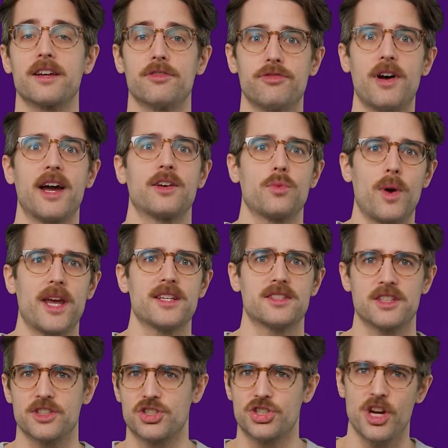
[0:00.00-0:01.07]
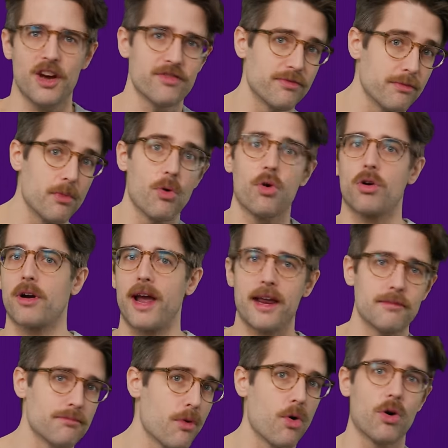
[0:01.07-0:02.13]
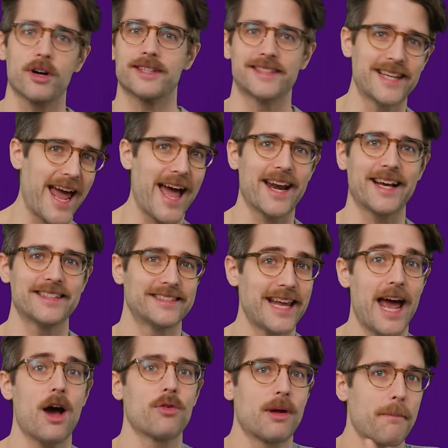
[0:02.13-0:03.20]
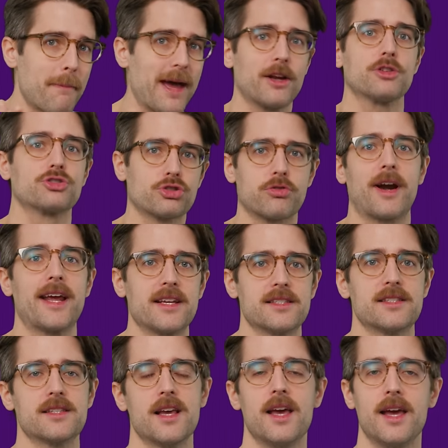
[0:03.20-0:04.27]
to find ways to shove more and more data down a metal trace,